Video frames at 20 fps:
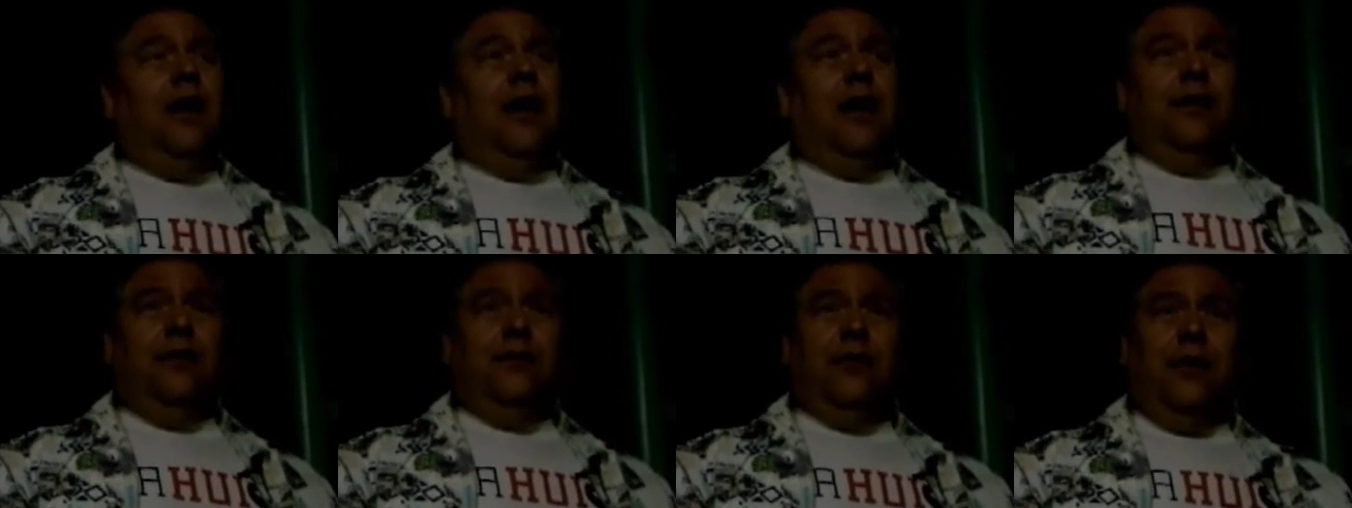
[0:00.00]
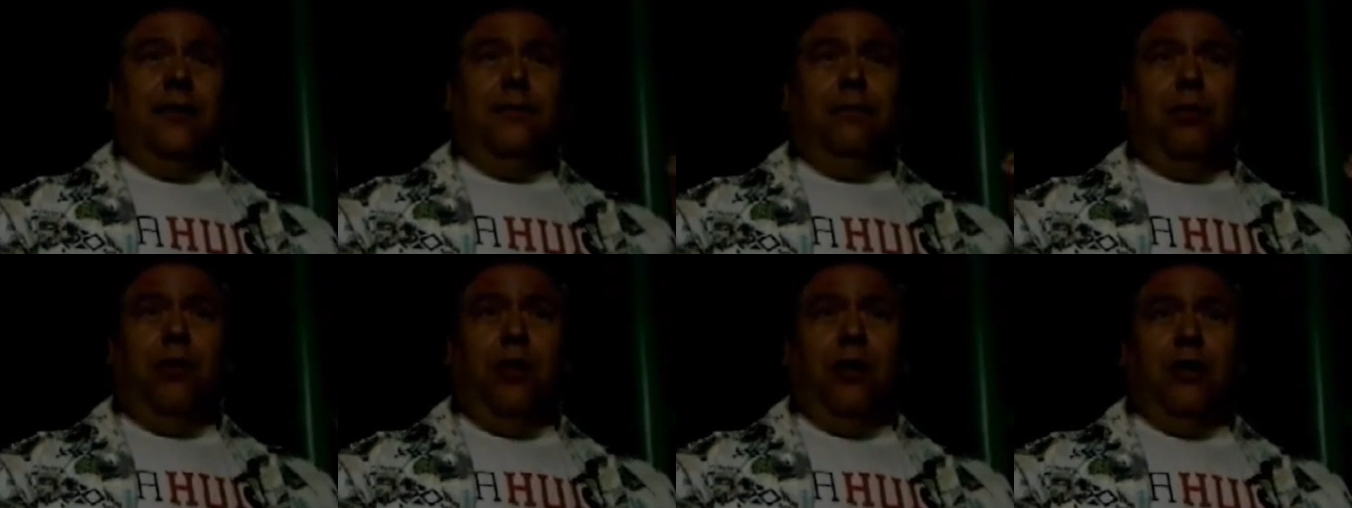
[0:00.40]
I
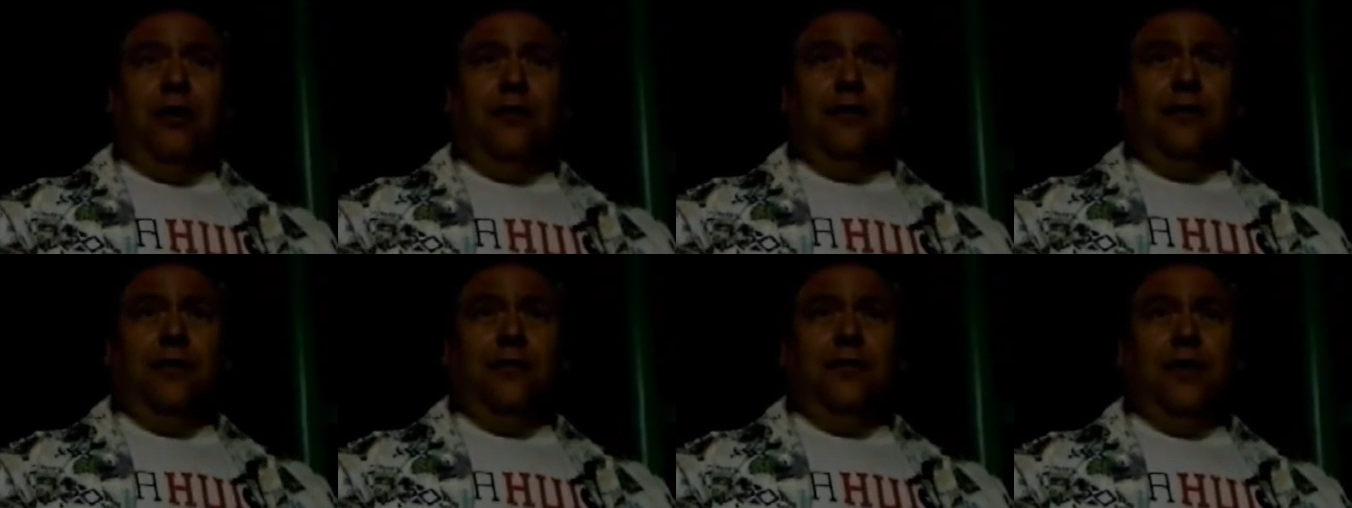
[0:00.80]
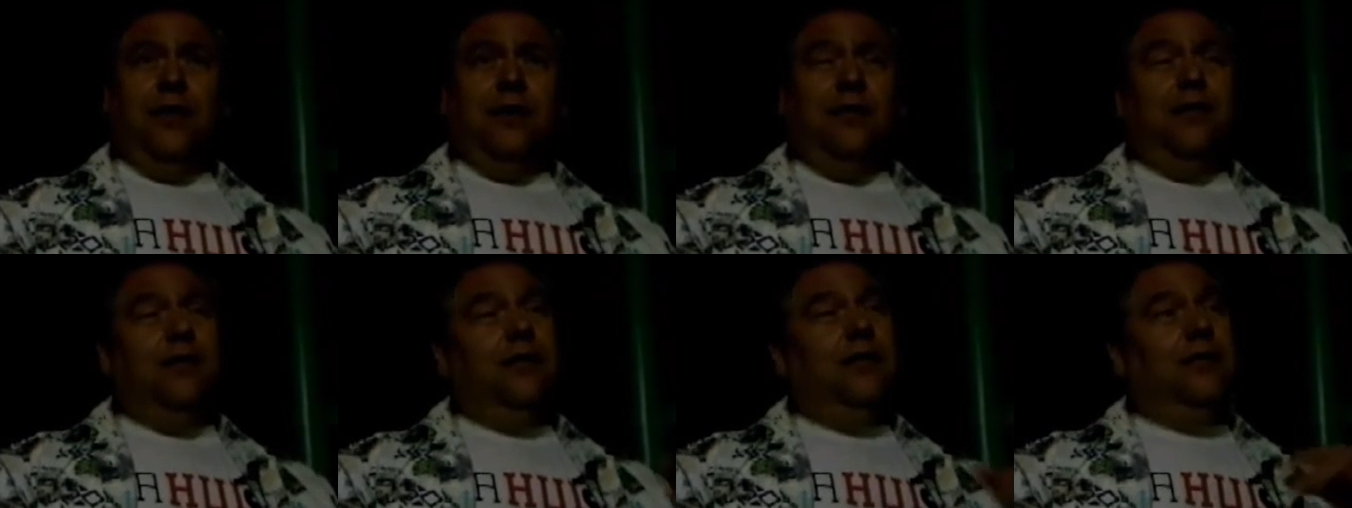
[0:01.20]
saw parts of
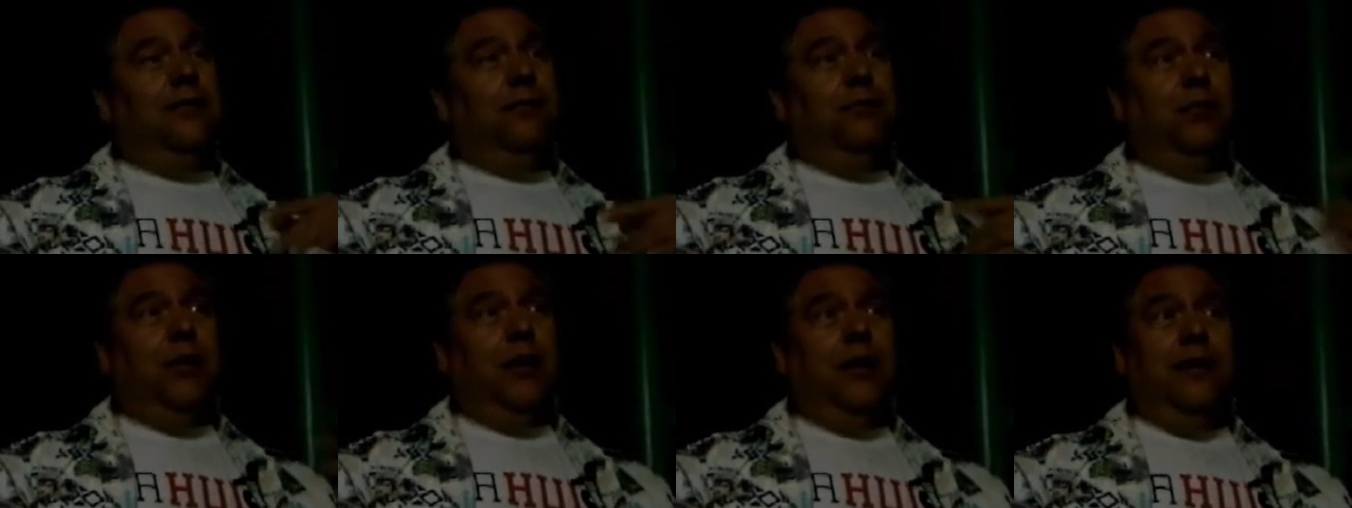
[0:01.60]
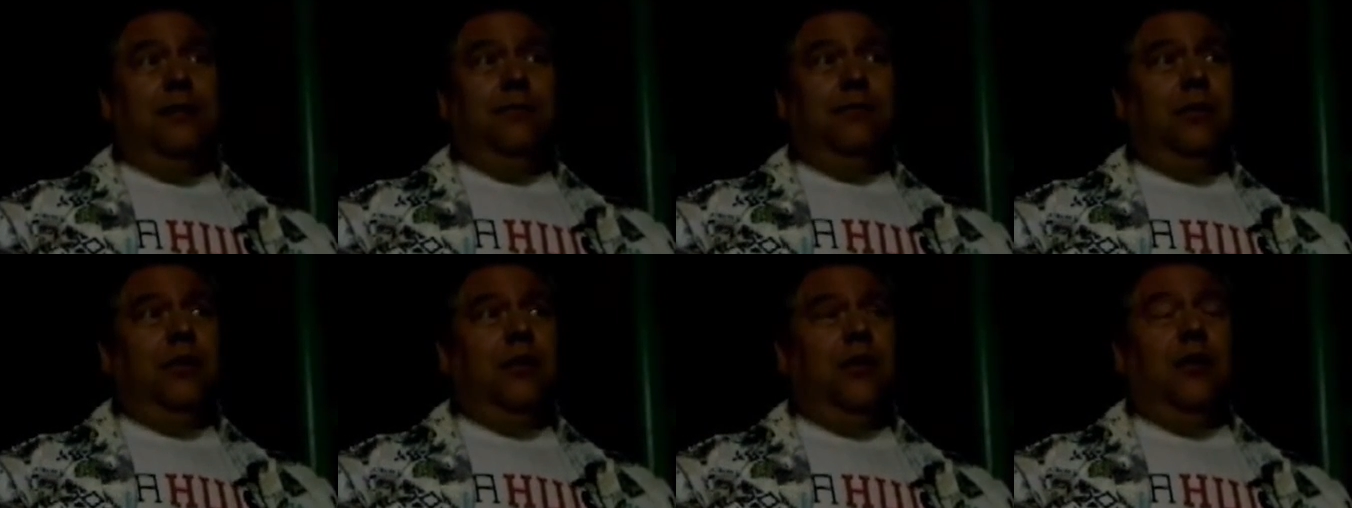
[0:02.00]
it,
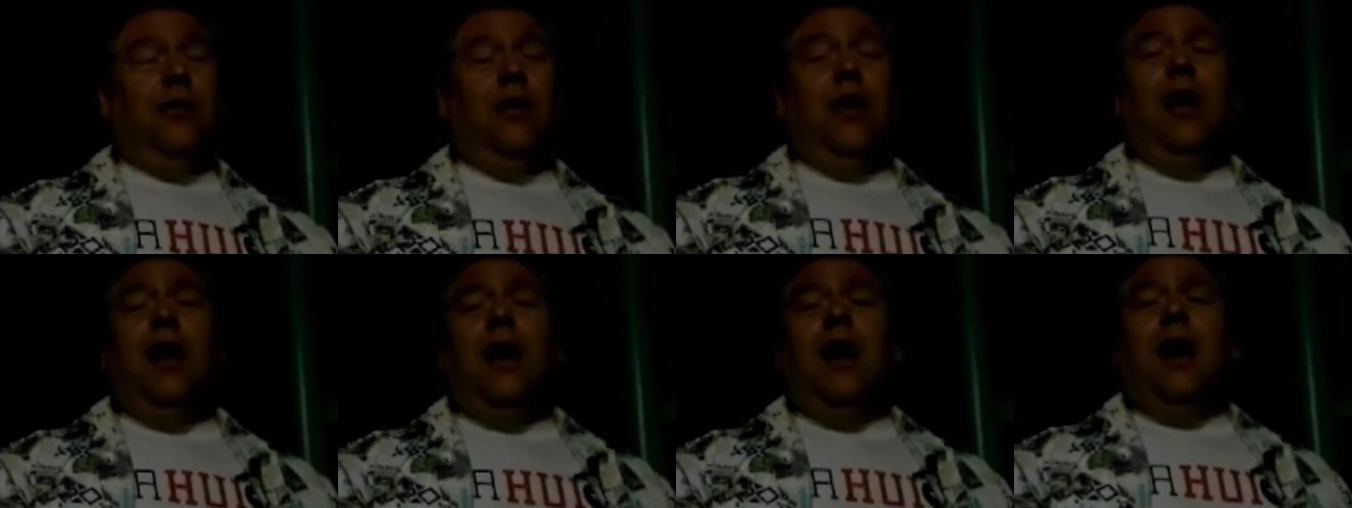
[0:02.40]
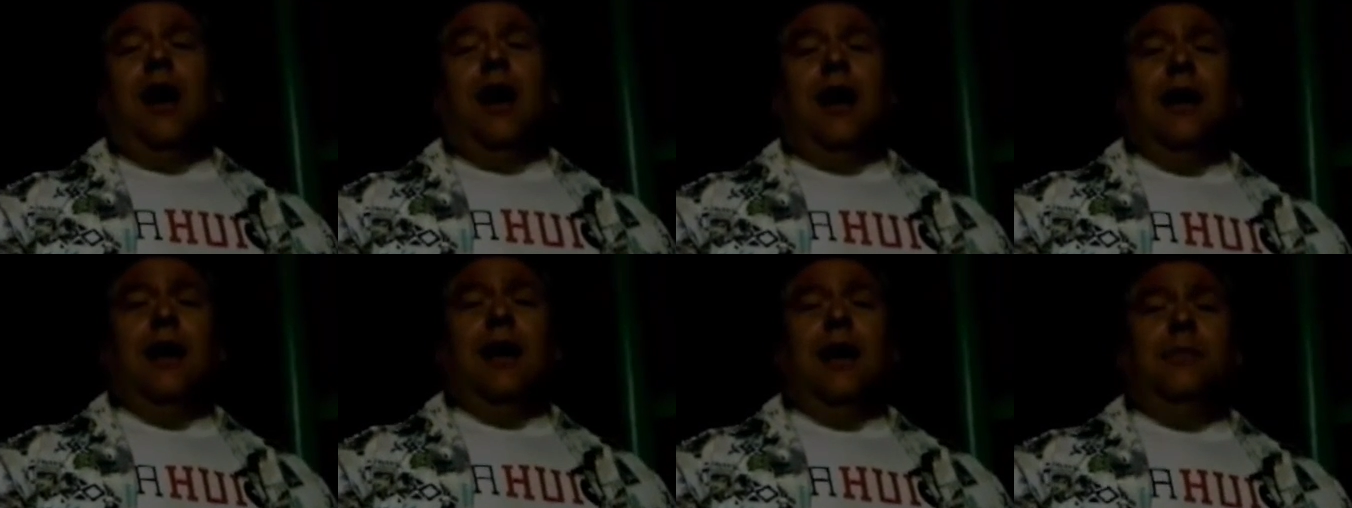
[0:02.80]
but, you know,
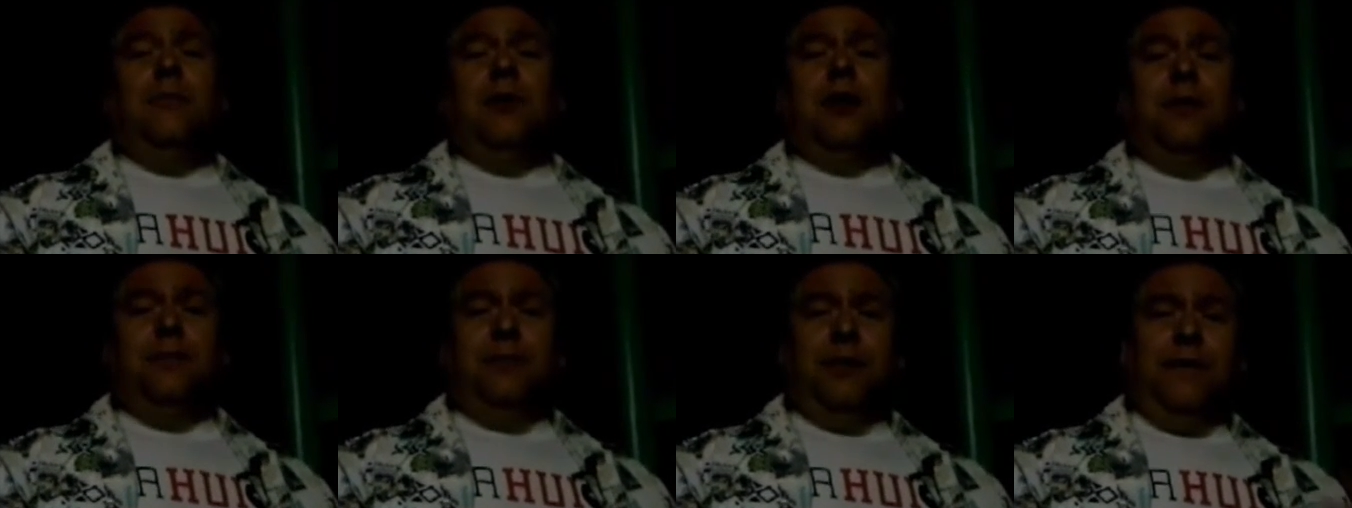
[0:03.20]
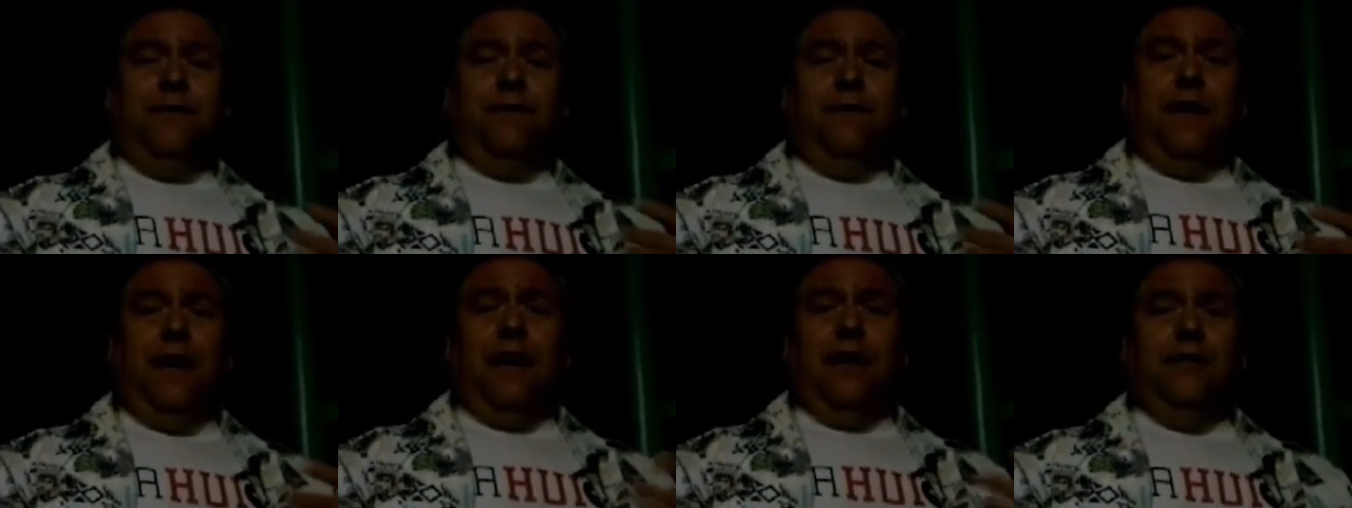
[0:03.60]
I'm not a
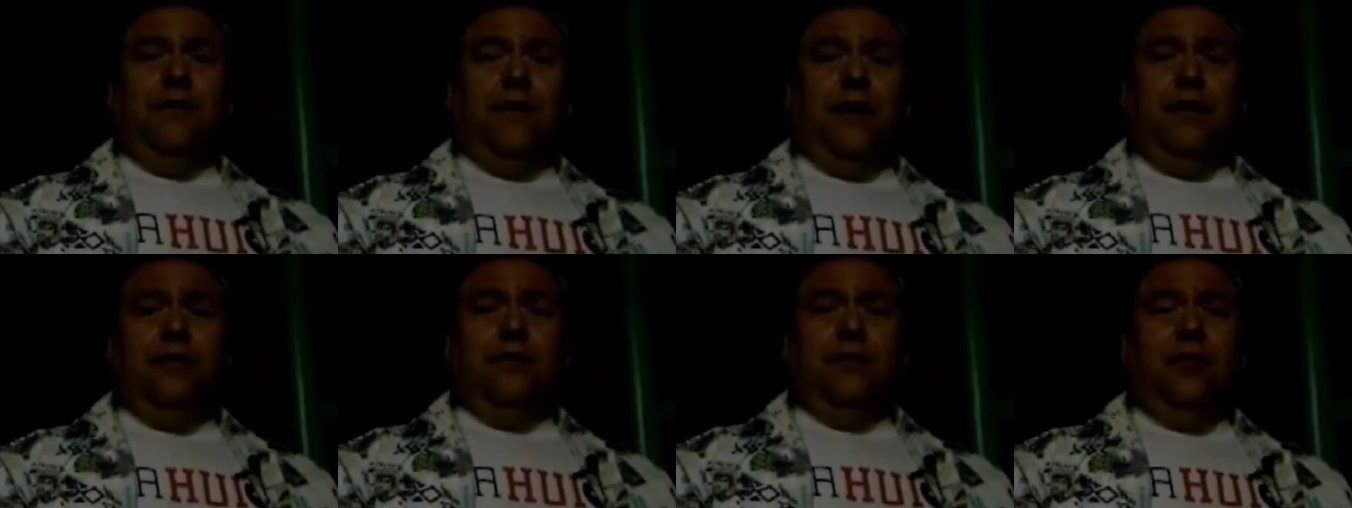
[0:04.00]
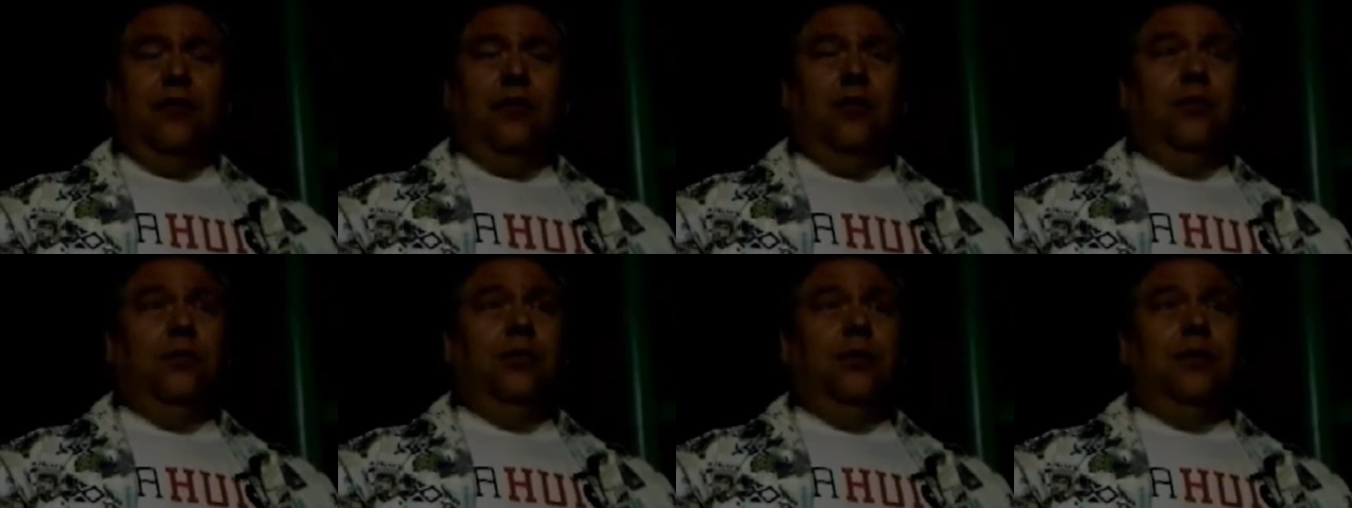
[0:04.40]
big fan of Ice
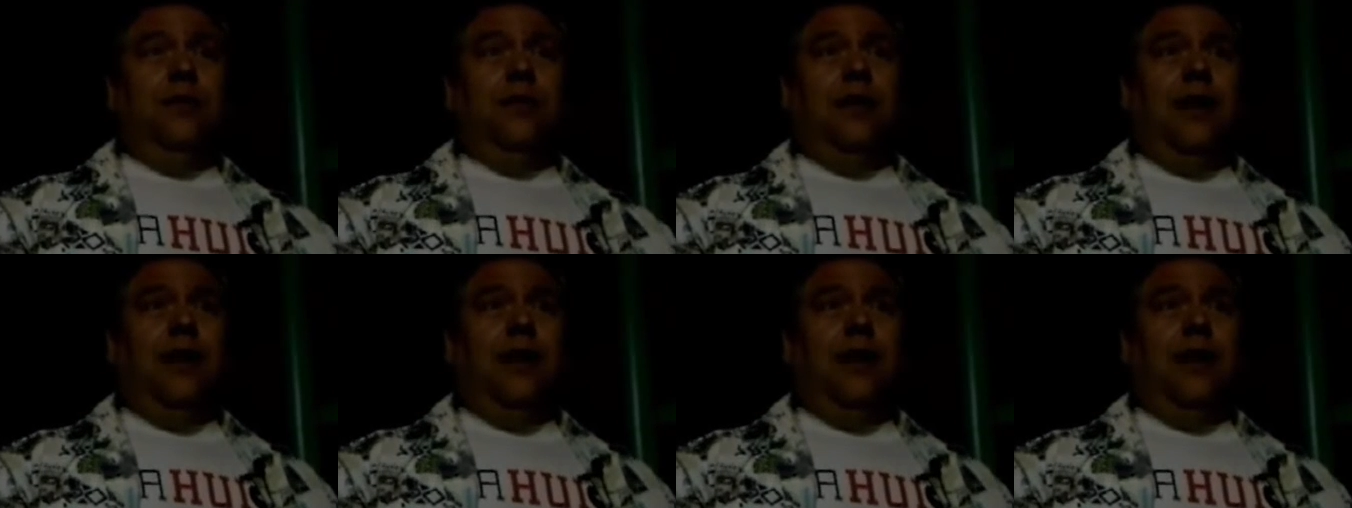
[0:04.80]
Cube.